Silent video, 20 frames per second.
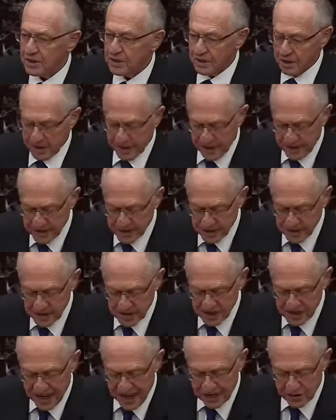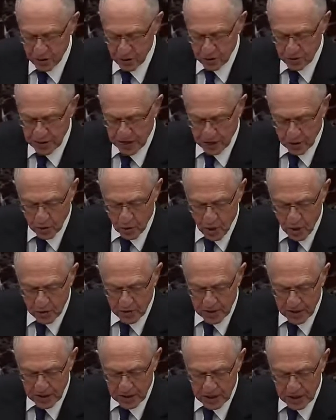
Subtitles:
against a statute that, quote,